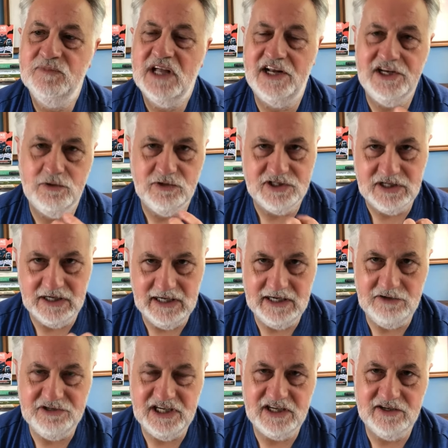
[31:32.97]
and you were
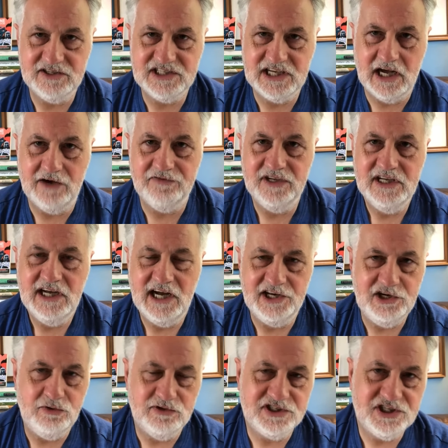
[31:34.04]
deluding yourself, and
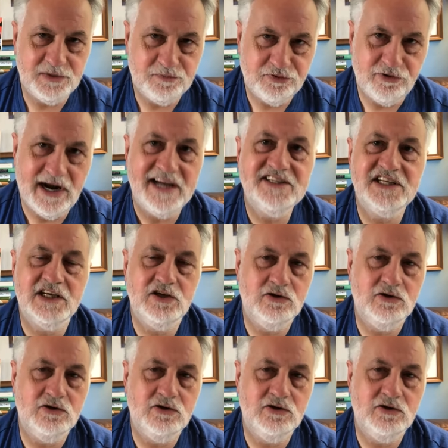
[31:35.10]
you were suppressing